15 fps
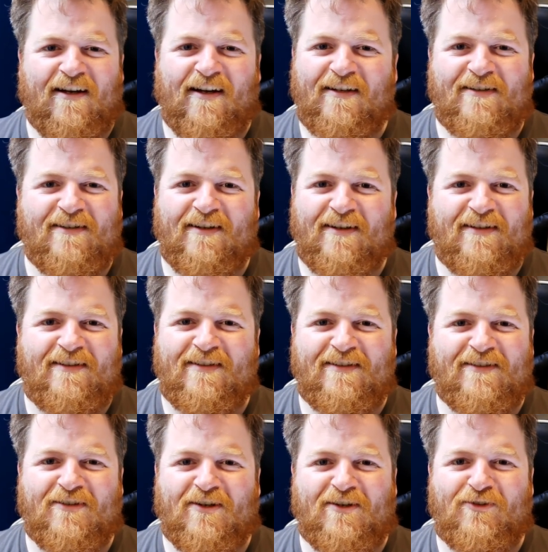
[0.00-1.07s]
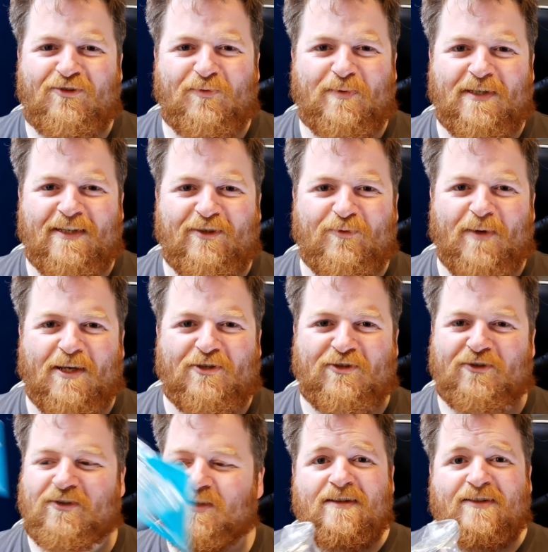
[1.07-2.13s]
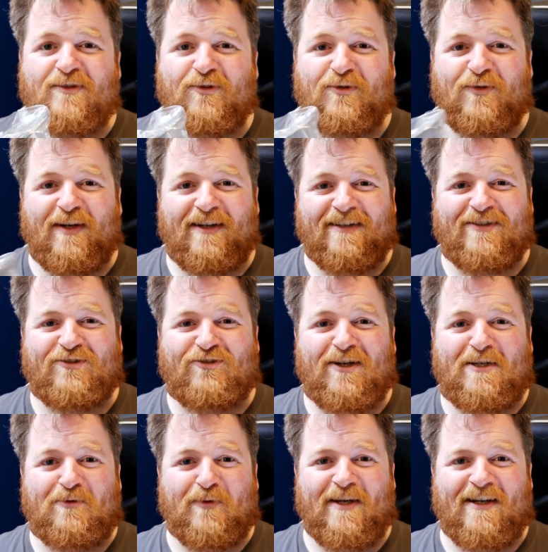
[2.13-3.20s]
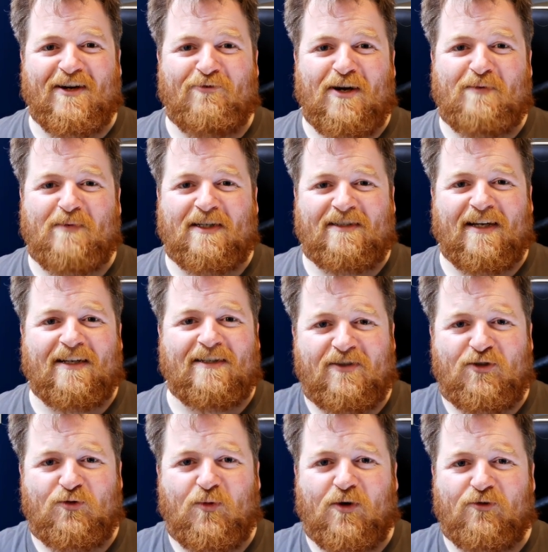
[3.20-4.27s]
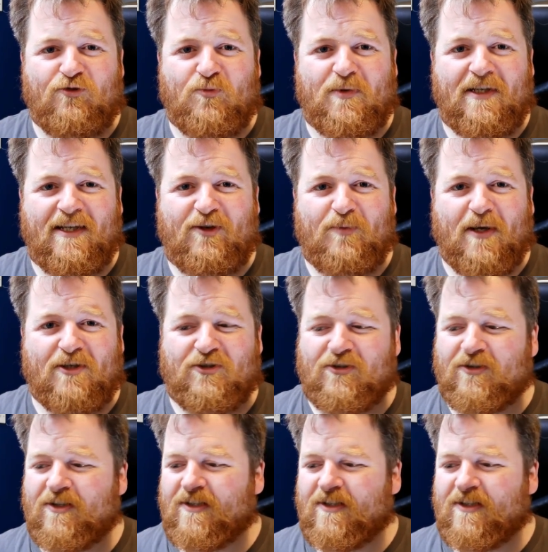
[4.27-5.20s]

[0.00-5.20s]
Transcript: I didn't order a potato masher. So straight away I rang my dad. Did you order a potato masher?